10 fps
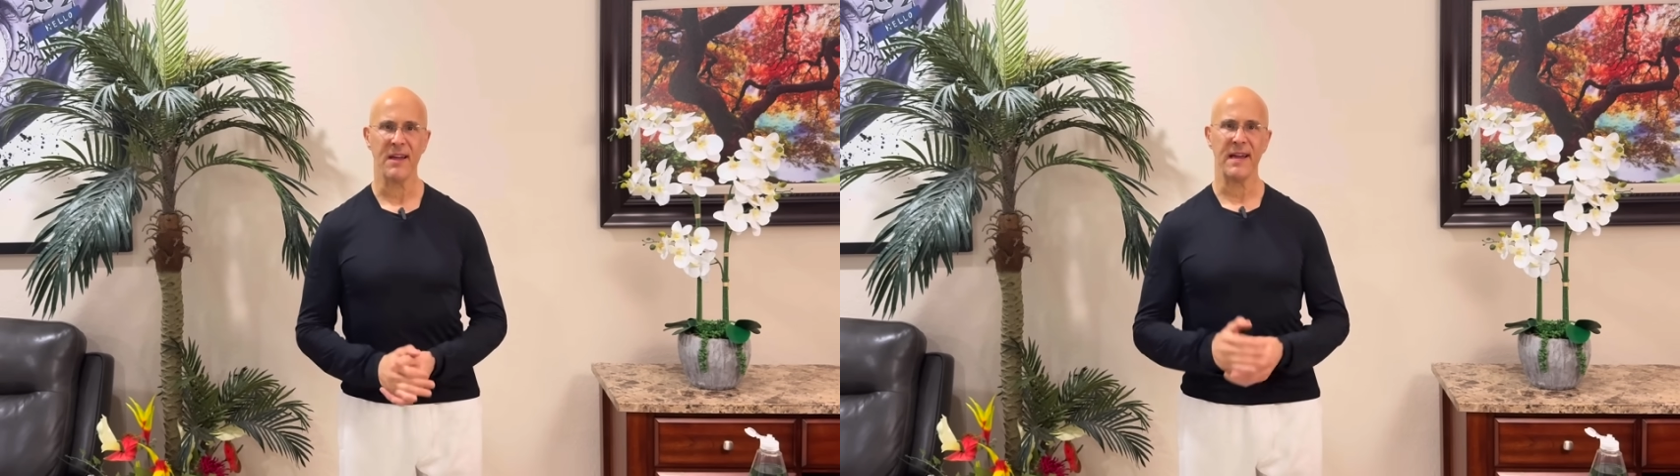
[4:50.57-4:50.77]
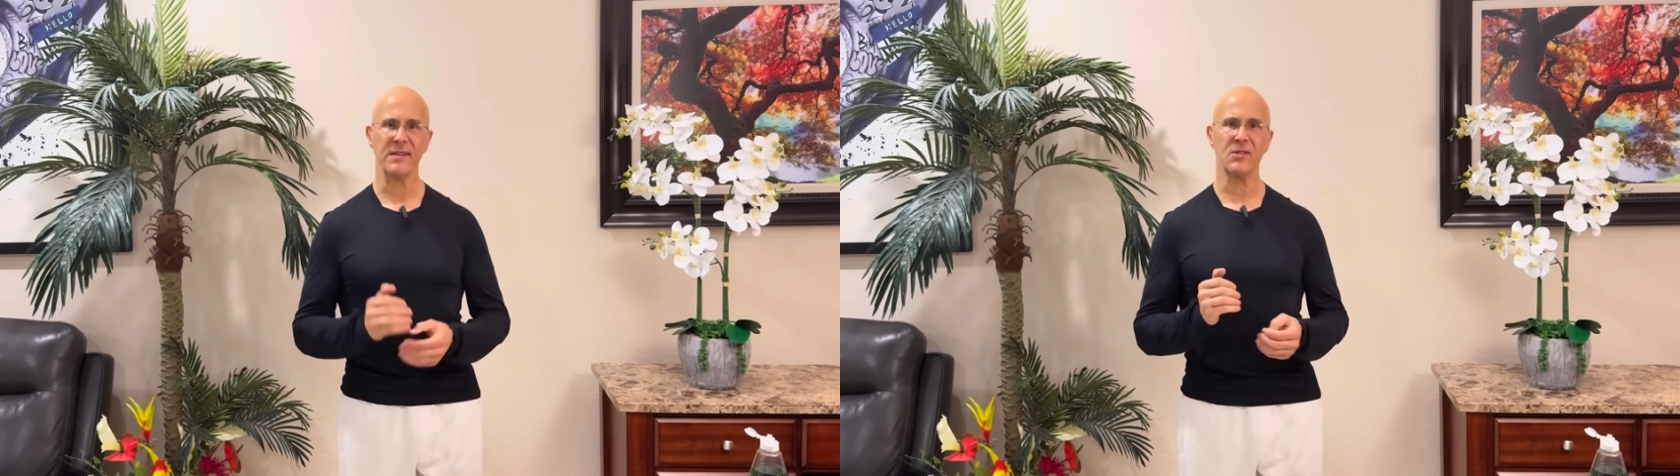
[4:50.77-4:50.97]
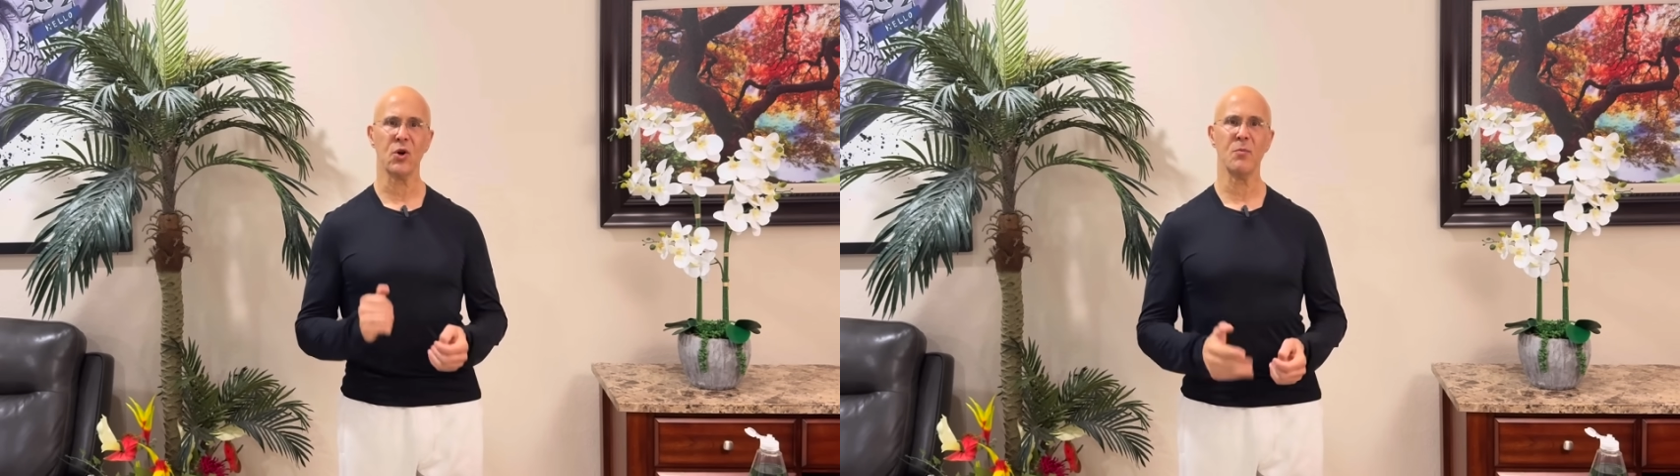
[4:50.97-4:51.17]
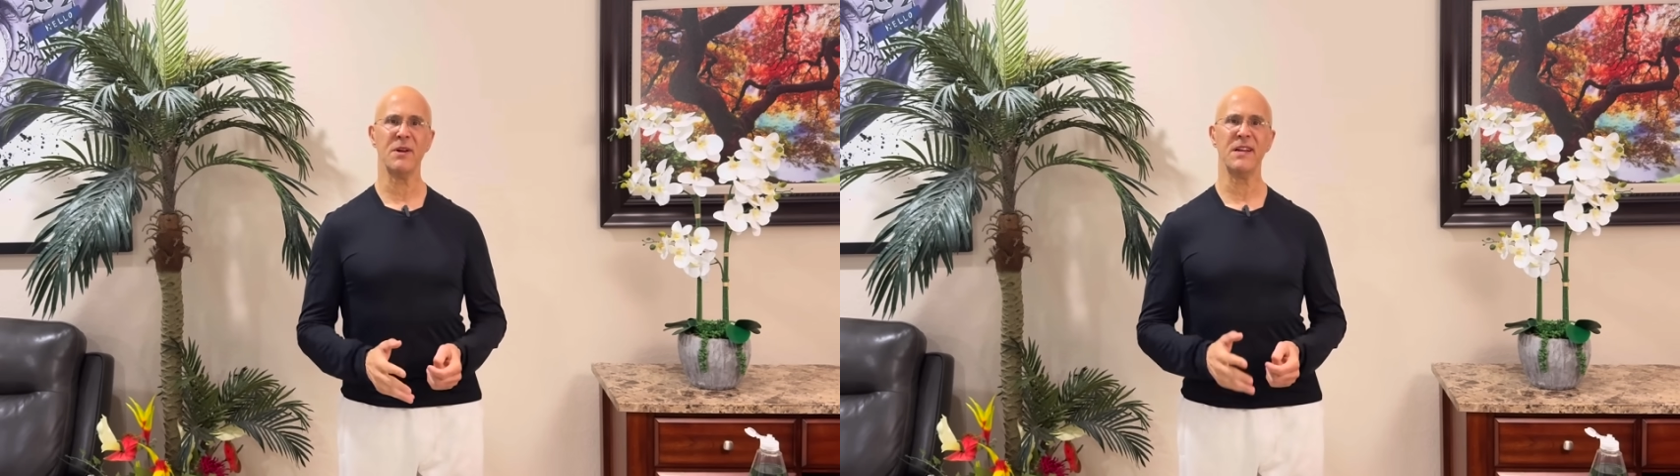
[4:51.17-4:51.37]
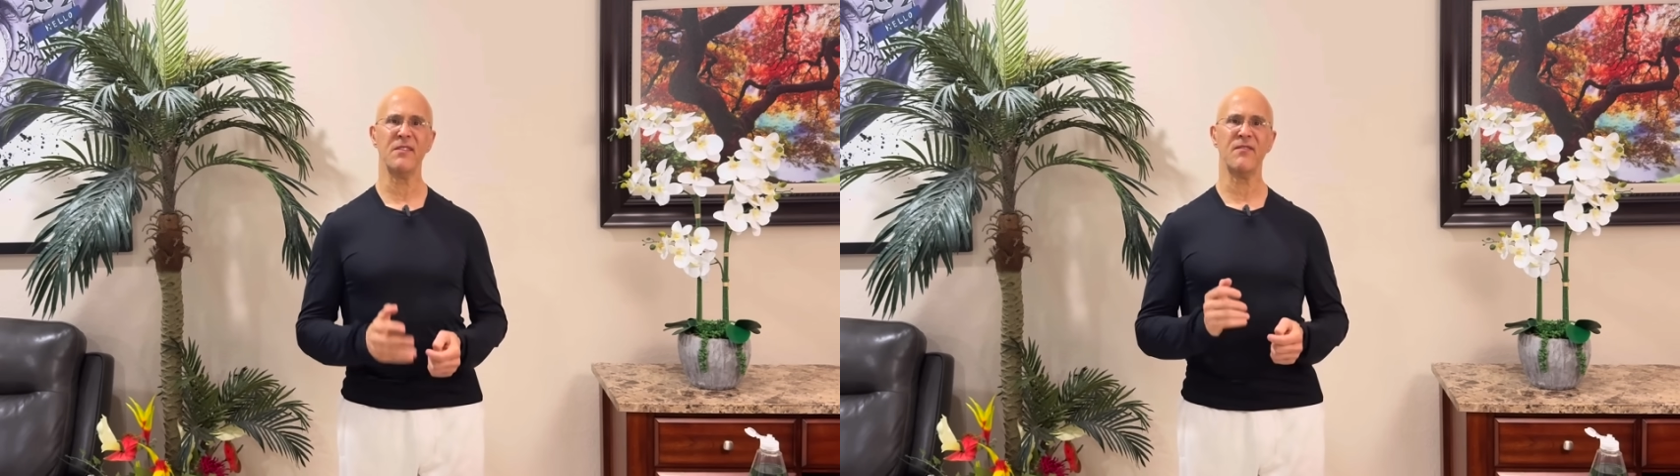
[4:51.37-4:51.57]
and
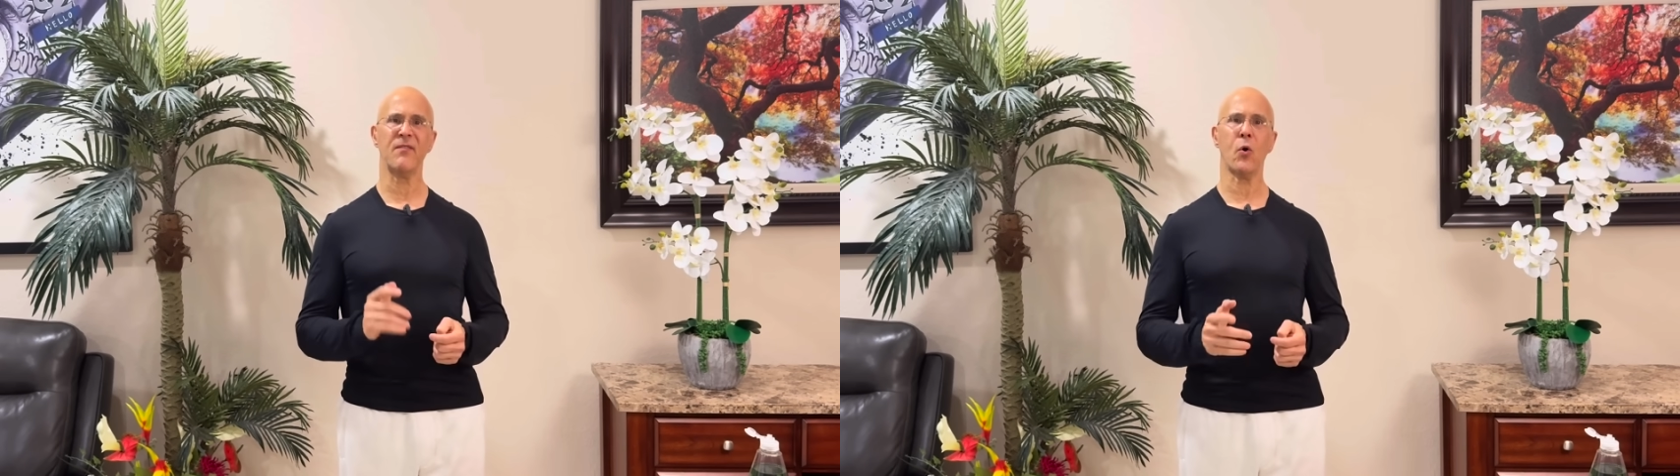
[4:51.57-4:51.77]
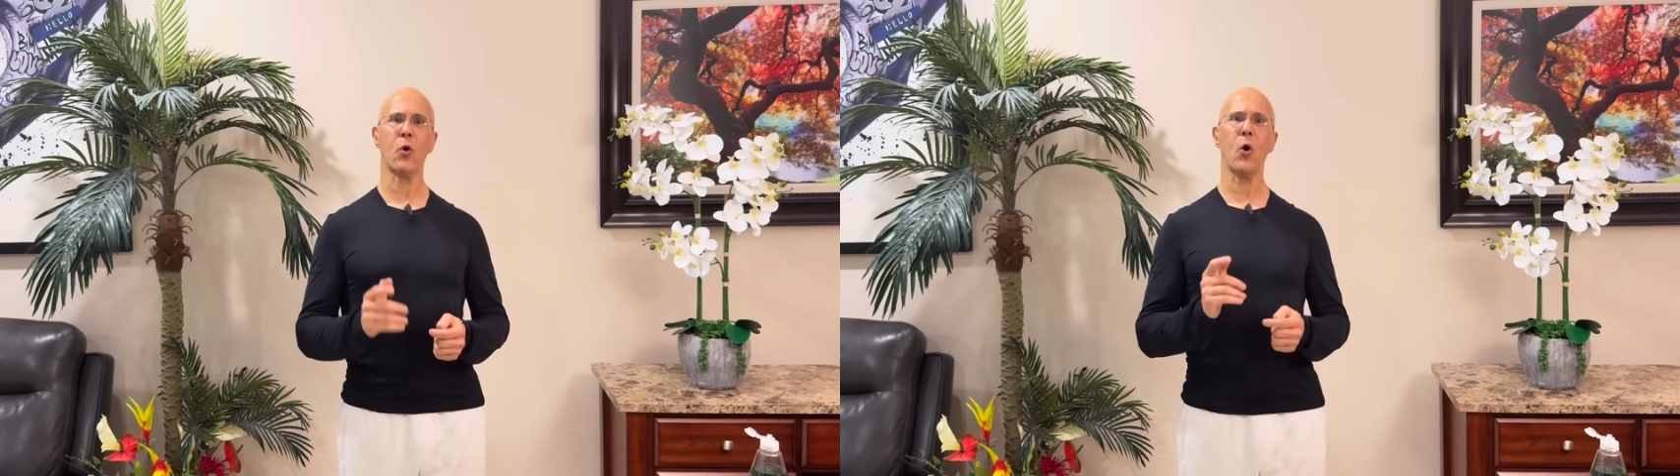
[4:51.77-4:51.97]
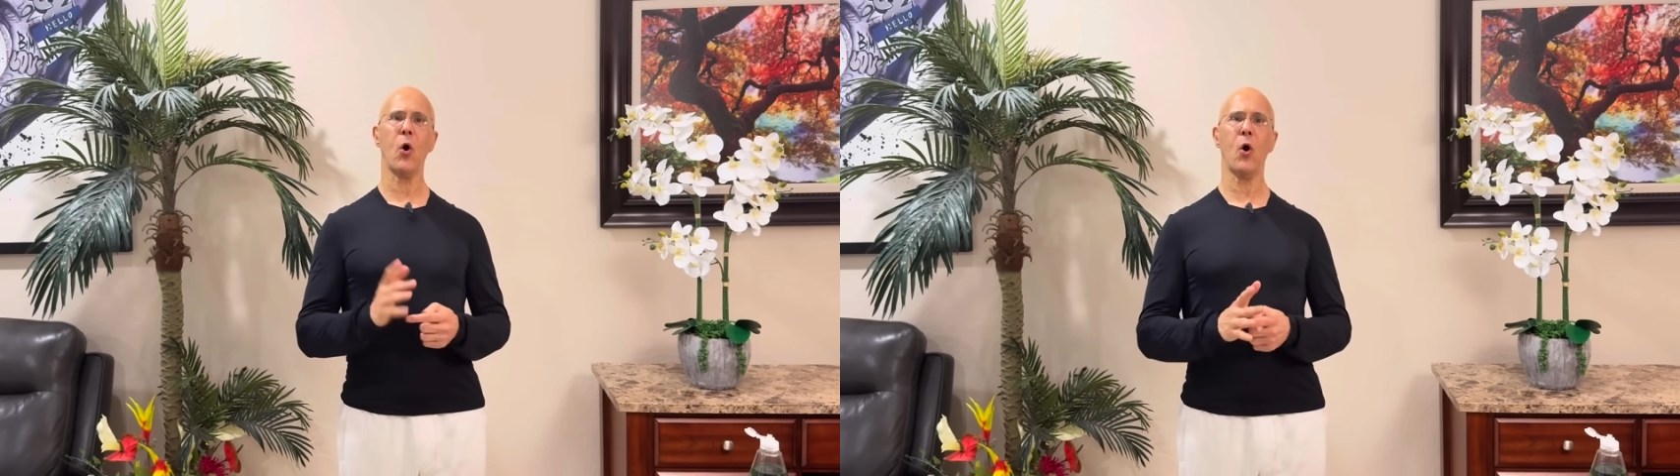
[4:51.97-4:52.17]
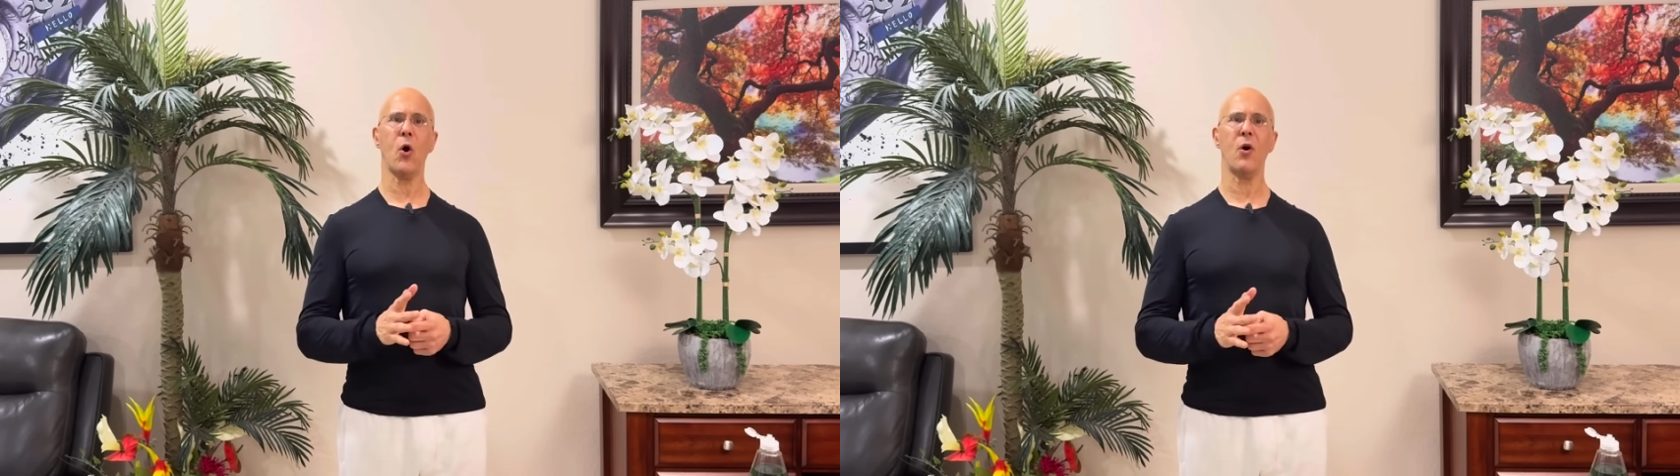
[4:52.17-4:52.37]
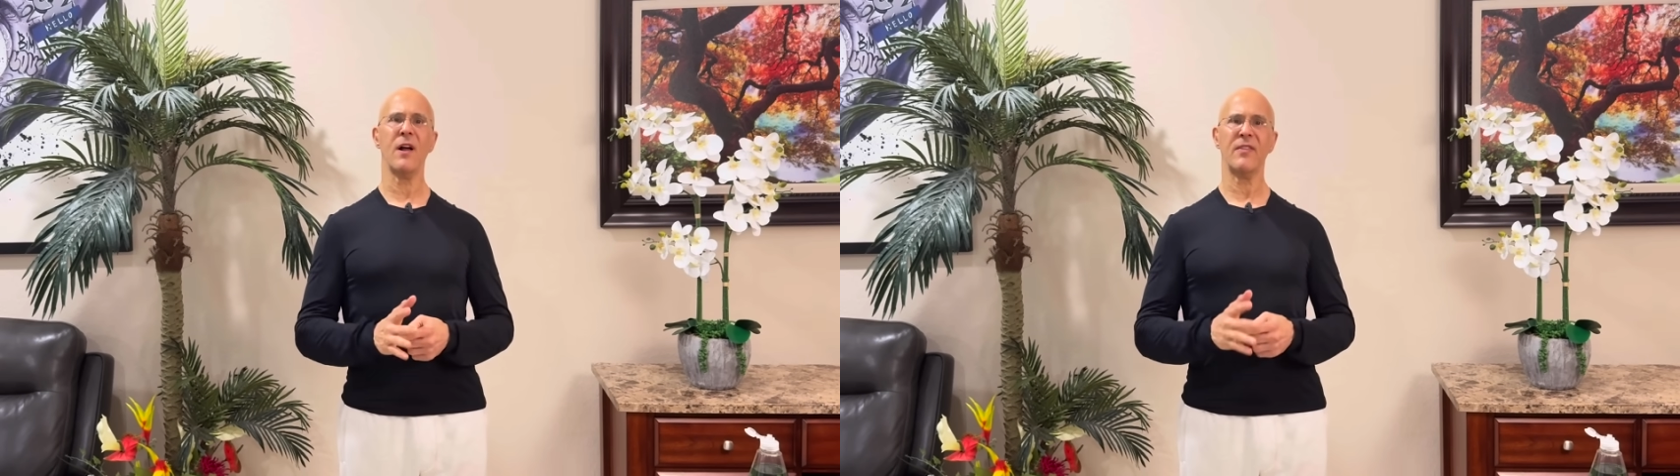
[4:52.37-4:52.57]
terpinen-4-ol